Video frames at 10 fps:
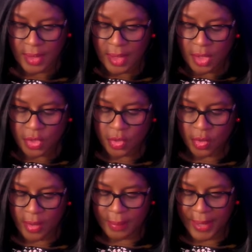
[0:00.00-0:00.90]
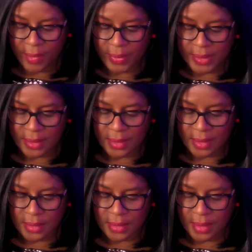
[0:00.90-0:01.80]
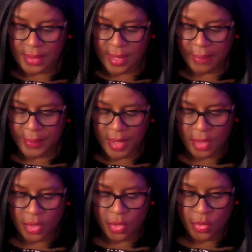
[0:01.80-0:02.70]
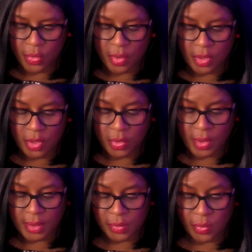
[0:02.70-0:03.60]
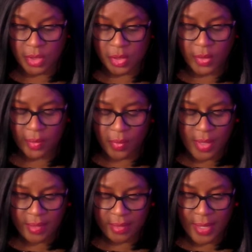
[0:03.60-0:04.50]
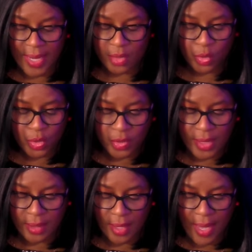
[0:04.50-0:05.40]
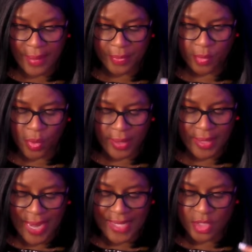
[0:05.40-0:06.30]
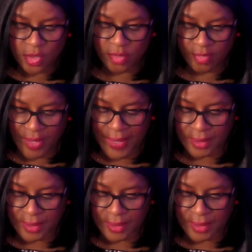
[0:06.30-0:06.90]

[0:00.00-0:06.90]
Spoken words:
So my question is, does that mean you are the one, I know that I am the one that has to find,